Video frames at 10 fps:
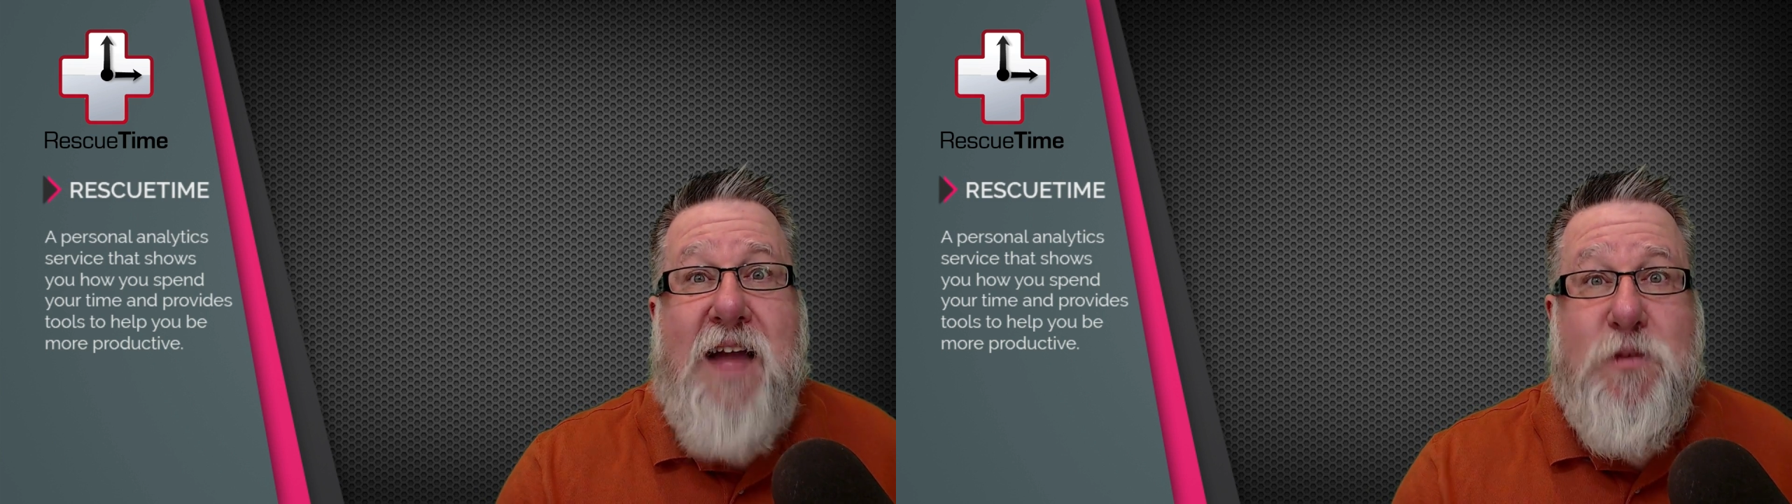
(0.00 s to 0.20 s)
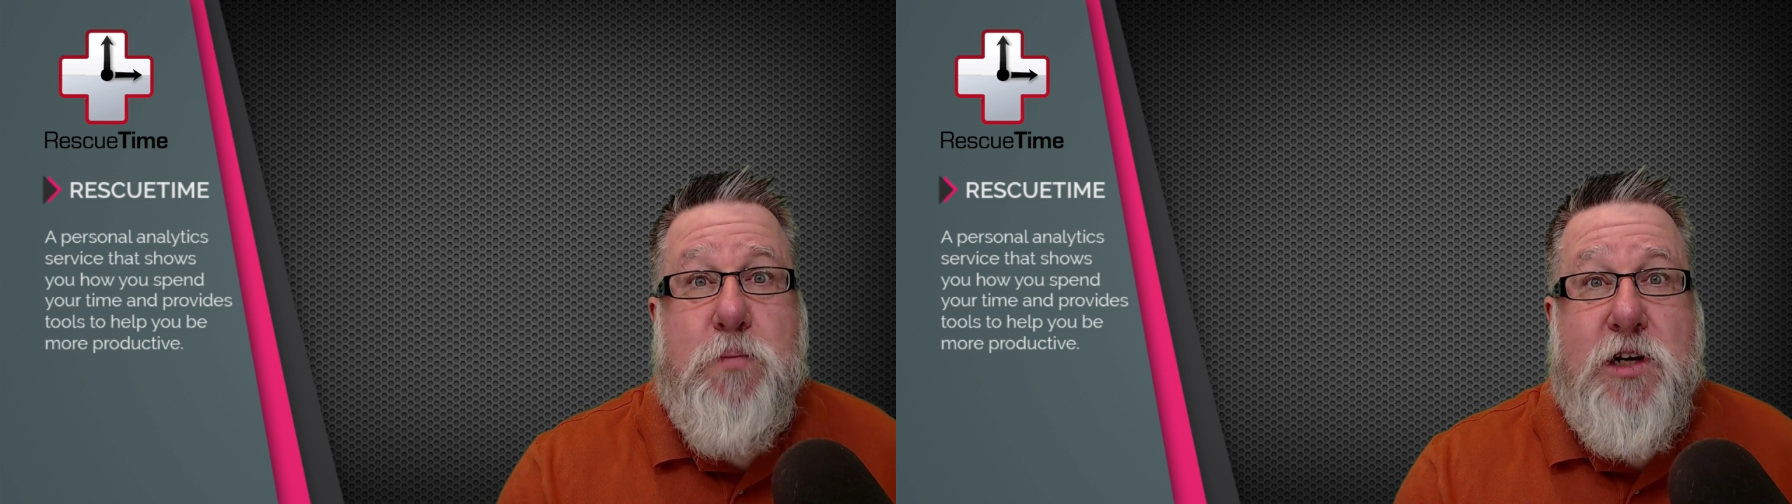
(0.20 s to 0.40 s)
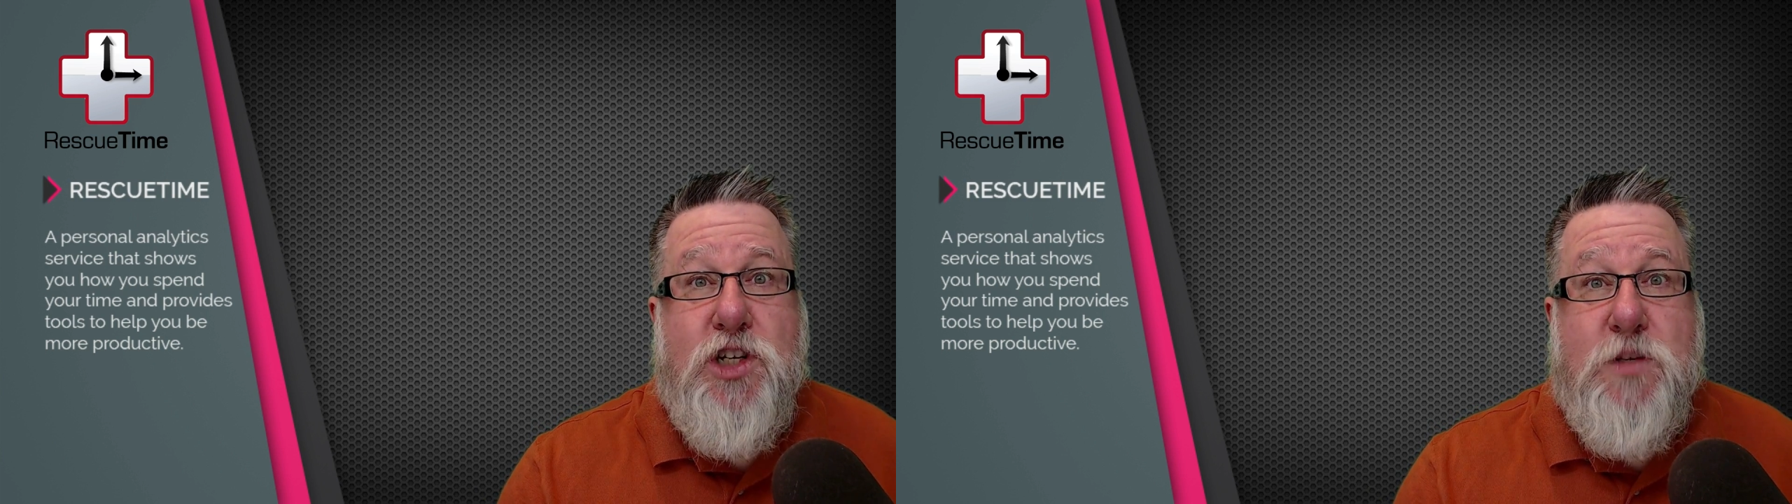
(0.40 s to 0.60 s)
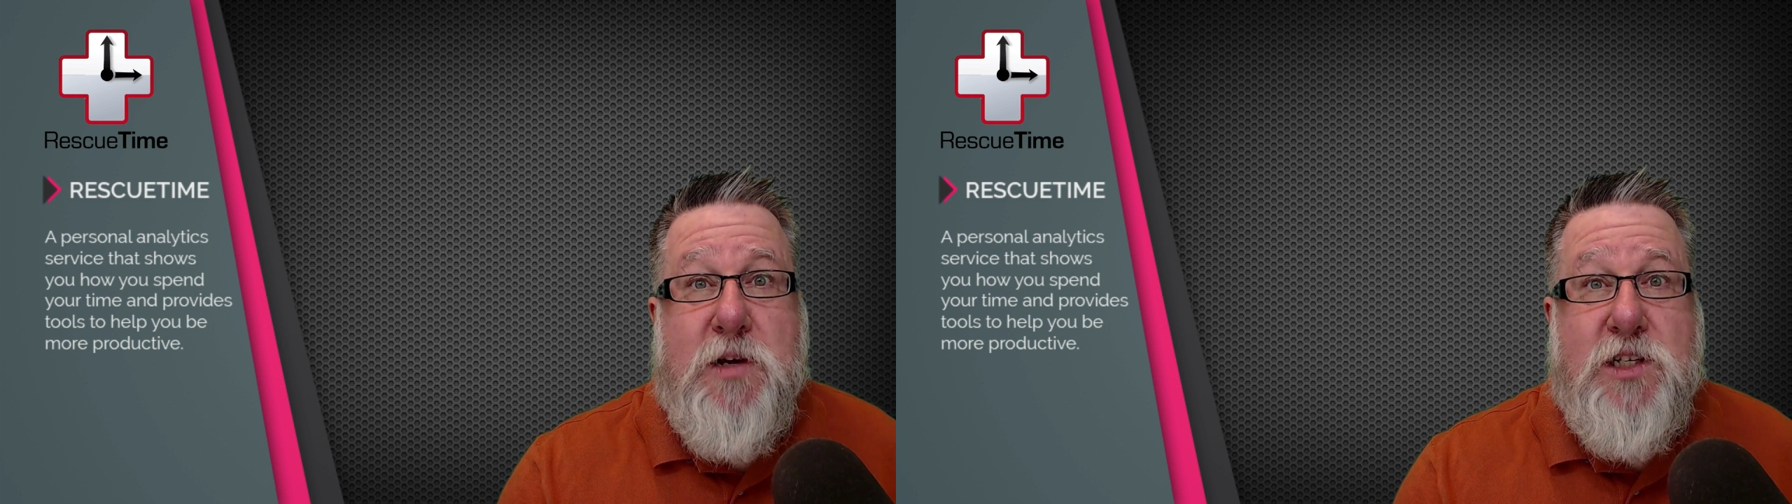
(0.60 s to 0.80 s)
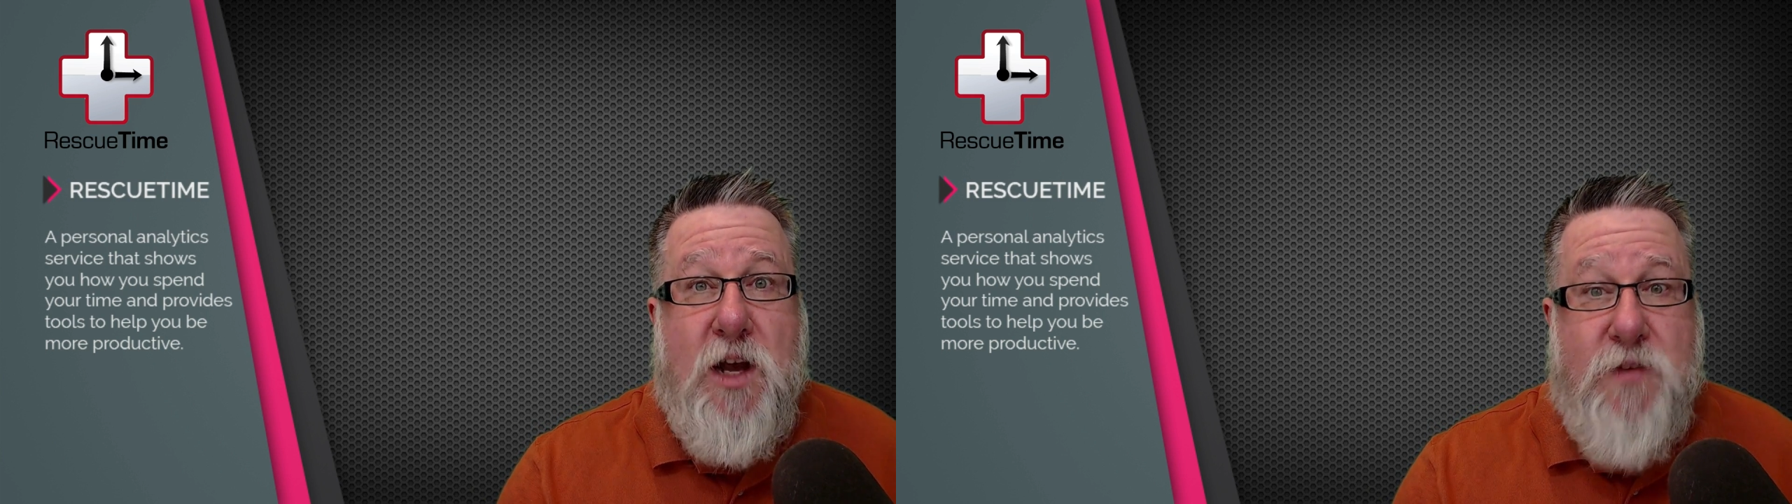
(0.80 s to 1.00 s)
haven't purchased
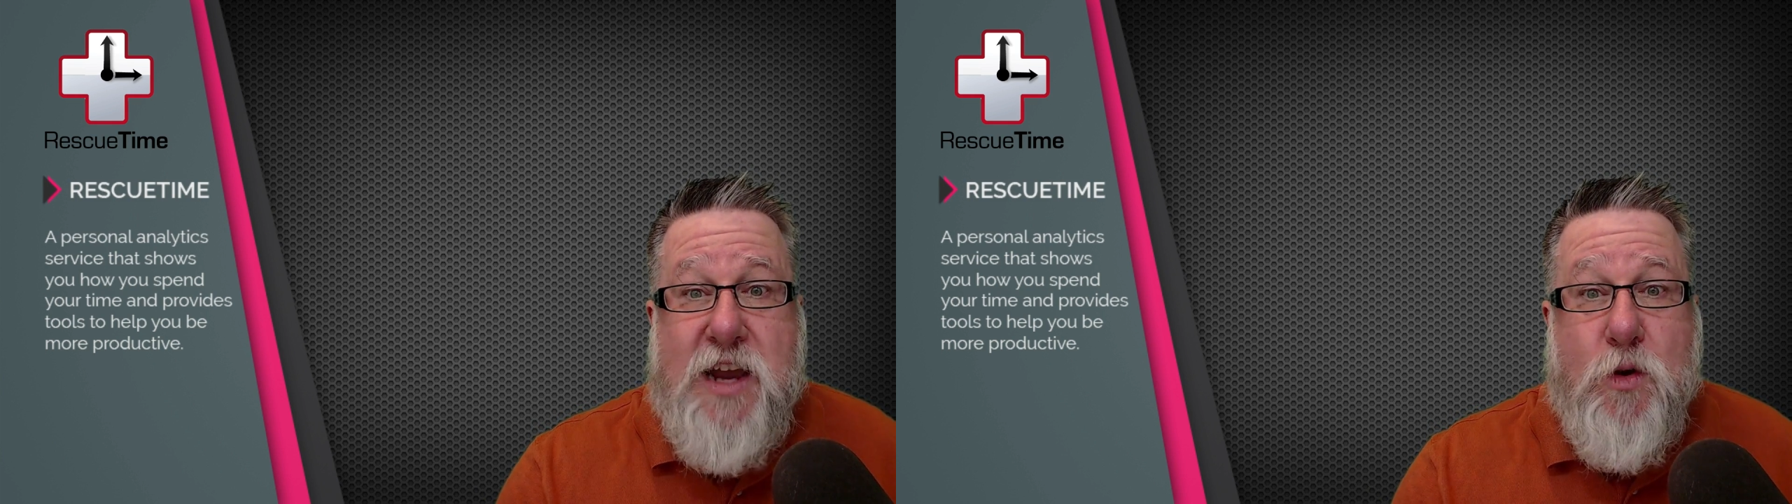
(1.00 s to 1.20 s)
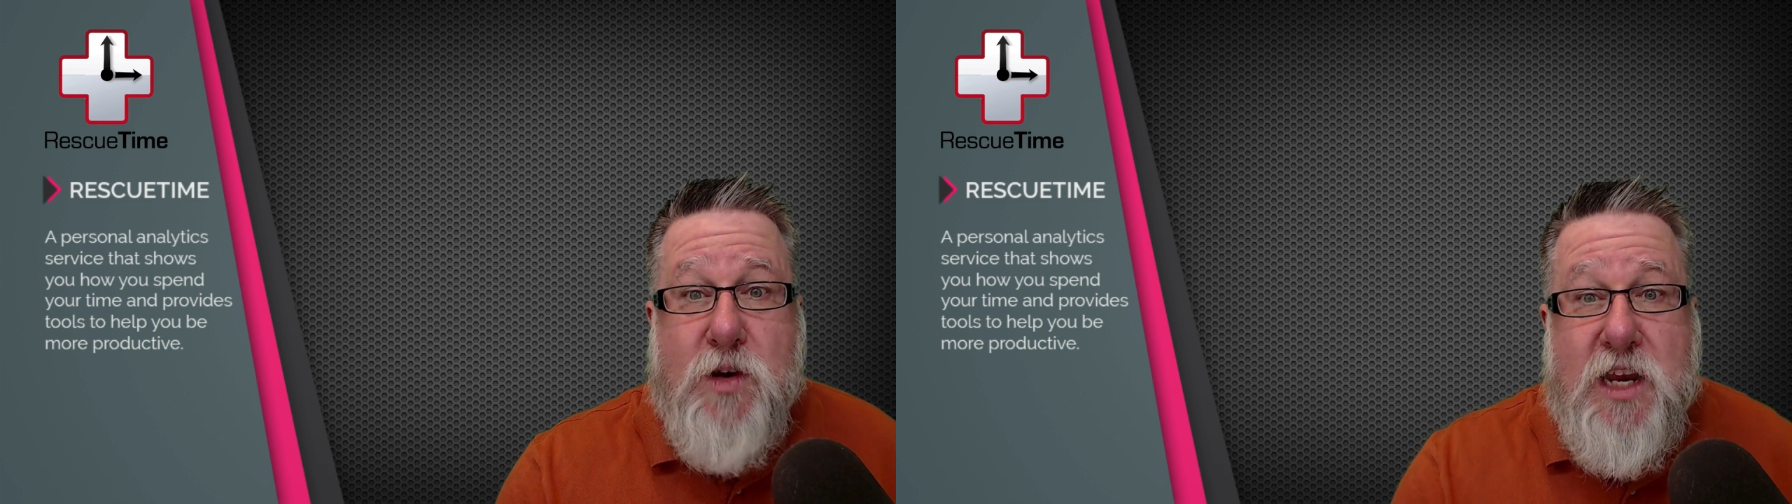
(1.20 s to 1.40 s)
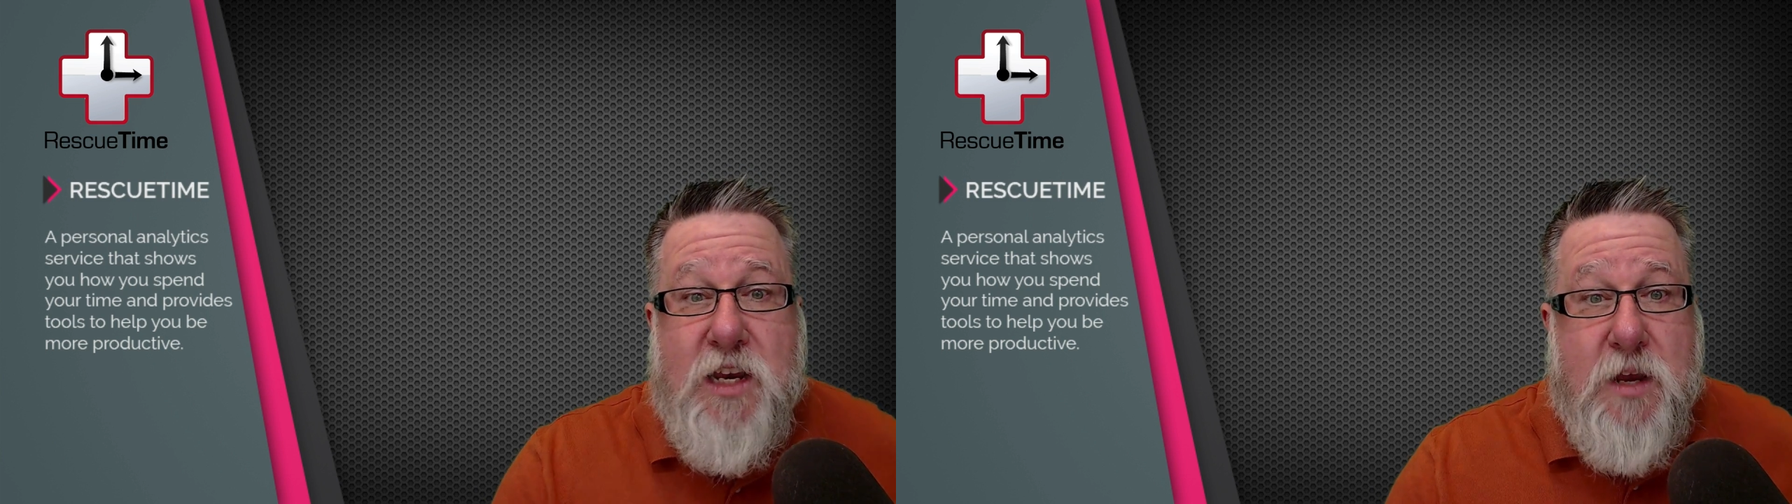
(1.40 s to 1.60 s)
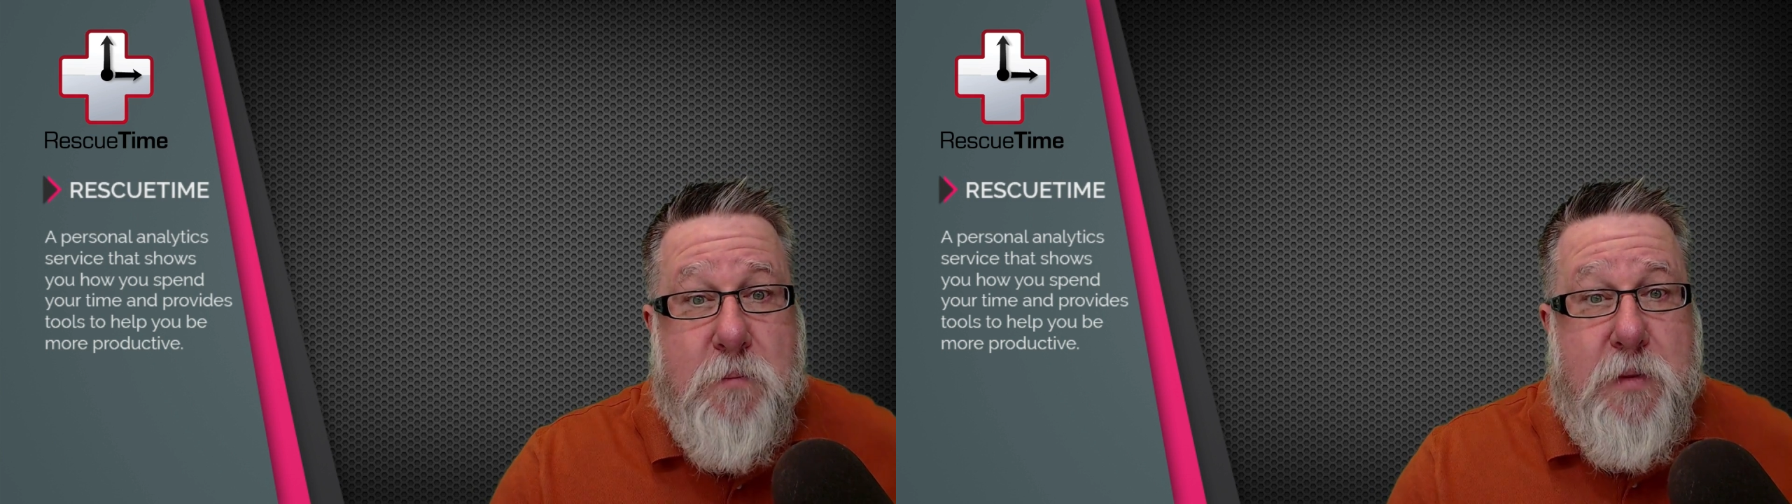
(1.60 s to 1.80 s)
myself. I don't need to,